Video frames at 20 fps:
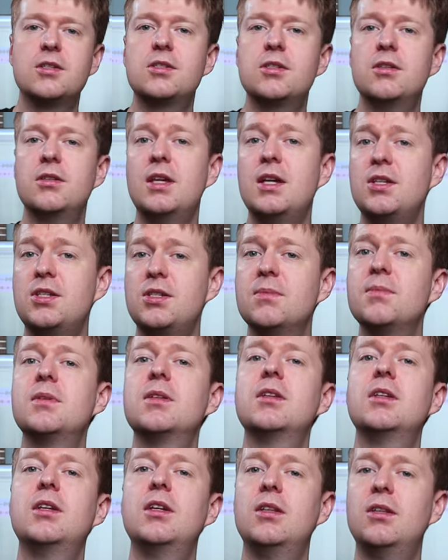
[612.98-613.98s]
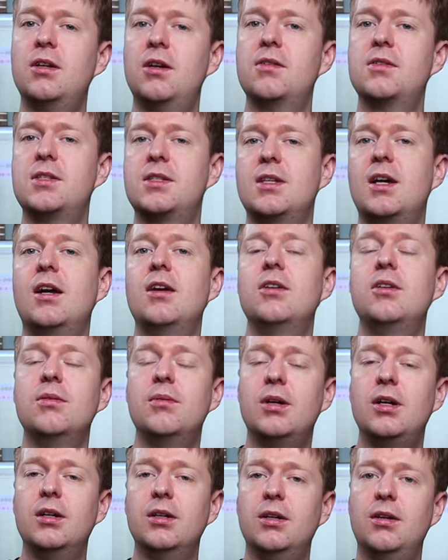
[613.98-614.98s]
So there's some of the notes that
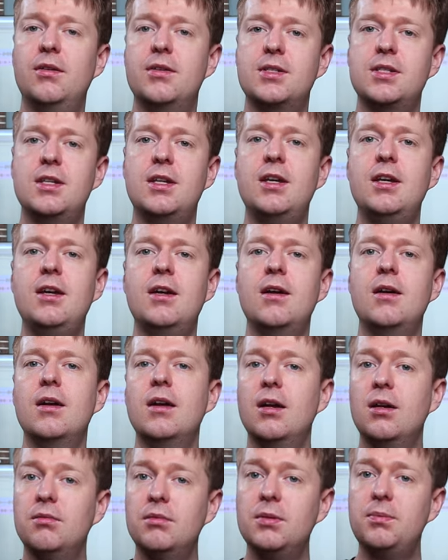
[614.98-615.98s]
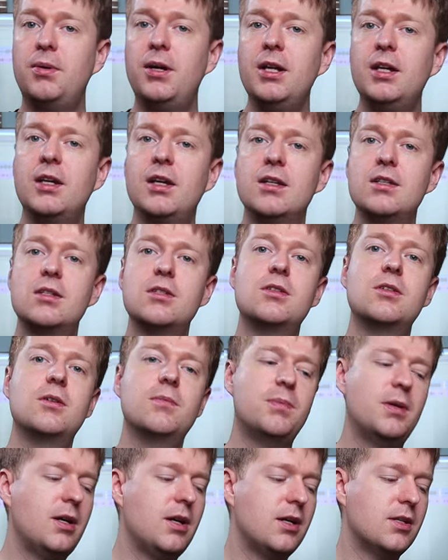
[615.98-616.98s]
you are going to hear. We'll break it into
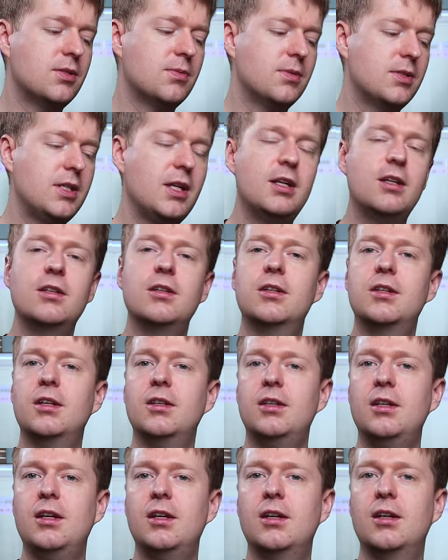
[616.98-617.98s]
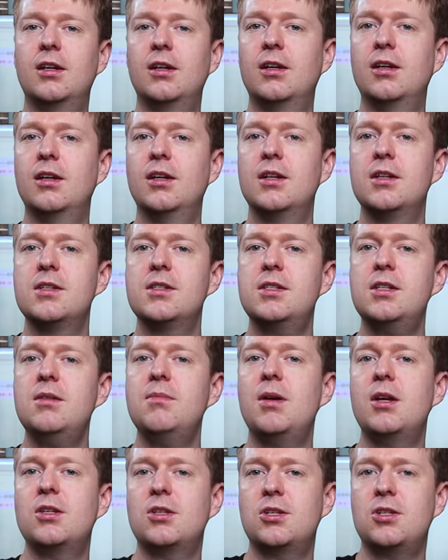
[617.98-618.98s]
two parts. We'll take a look at the
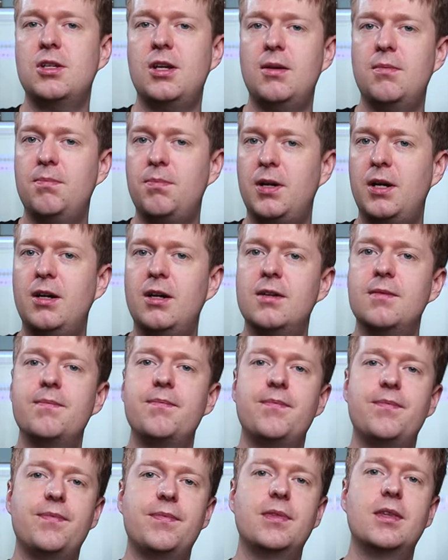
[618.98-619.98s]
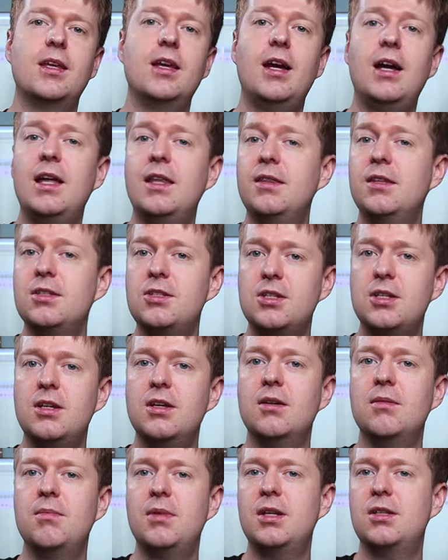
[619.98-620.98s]
C major shape part and the
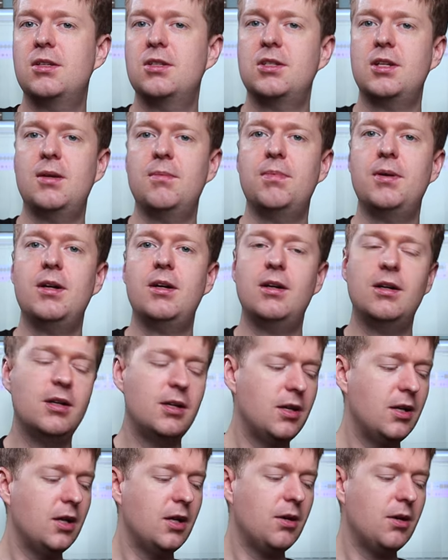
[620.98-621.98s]
G major shape part.